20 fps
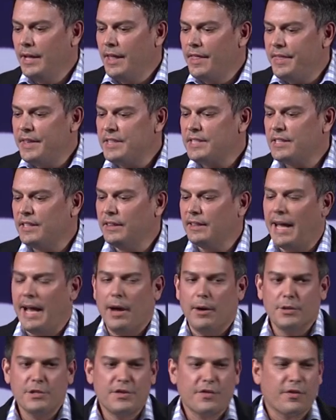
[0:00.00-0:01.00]
This
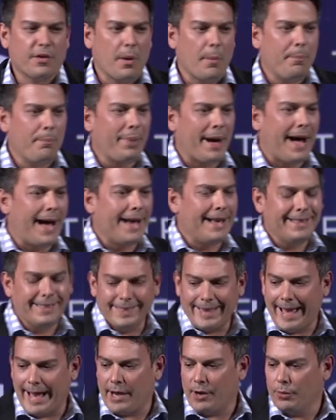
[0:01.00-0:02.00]
allows for a
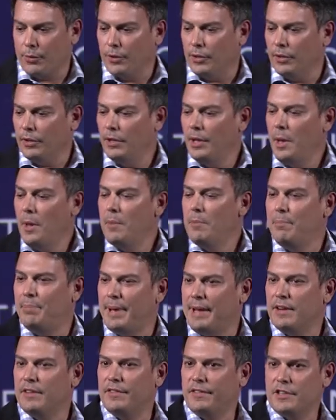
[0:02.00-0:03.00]
bilateral
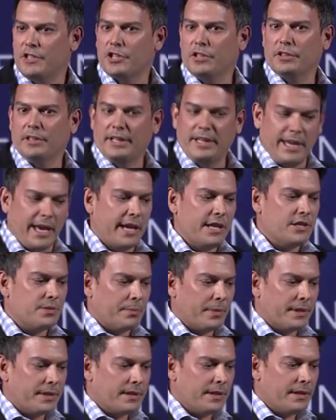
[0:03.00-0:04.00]
beneficial
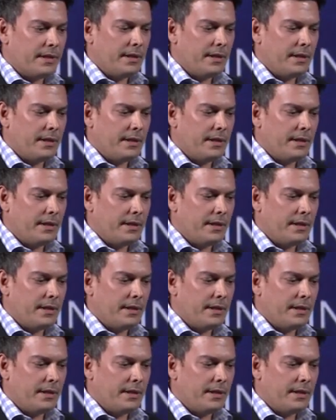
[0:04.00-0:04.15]
engagement,